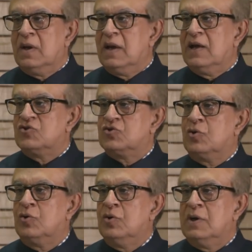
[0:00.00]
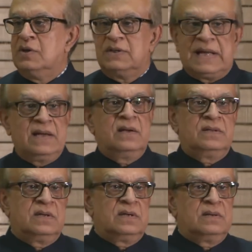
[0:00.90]
And so the
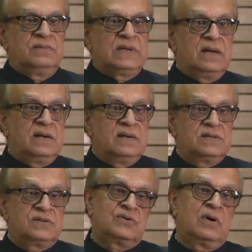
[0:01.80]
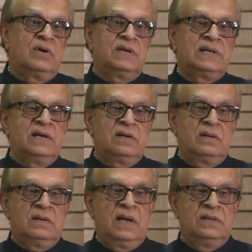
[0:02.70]
tiger is a stronger
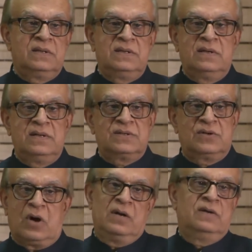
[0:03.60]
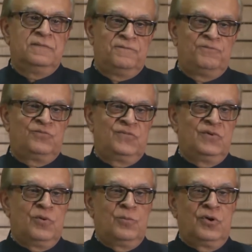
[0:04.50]
tiger, and the deer is gone.
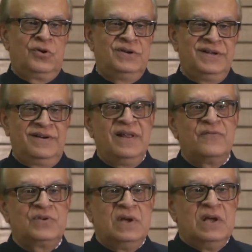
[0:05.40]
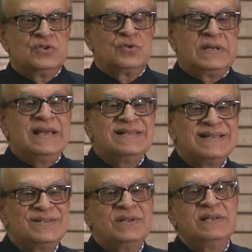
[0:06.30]
No more deer left. So
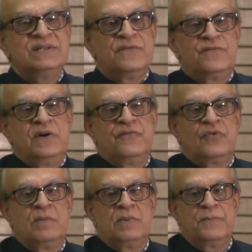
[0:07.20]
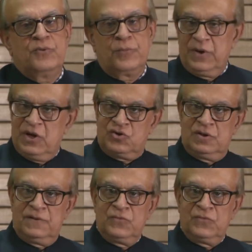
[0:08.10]
digestion is different from appropriation.